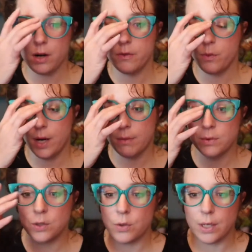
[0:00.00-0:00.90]
of what
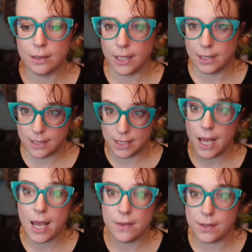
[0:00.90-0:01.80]
I'm doing like
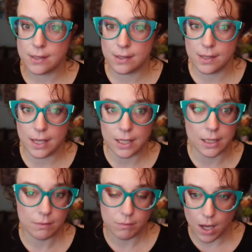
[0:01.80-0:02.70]
today, this is like
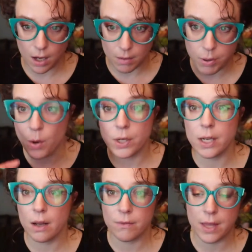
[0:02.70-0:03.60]
a
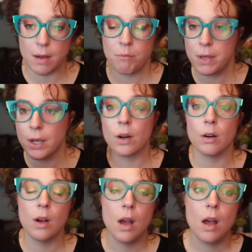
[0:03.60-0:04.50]
component of that
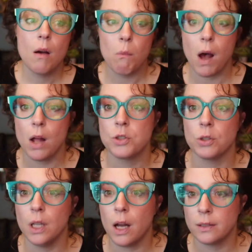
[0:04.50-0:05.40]
bigger
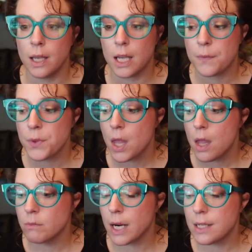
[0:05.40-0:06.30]
module on like
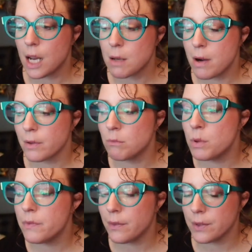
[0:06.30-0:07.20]
when I talk about
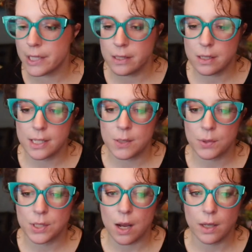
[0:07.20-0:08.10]
removing resistance,
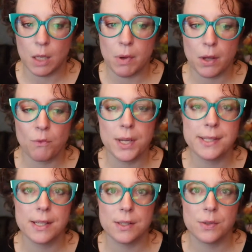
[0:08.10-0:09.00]
we're talking about
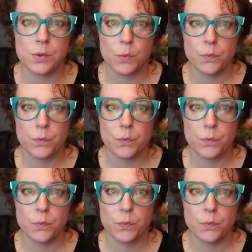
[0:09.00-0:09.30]
reasons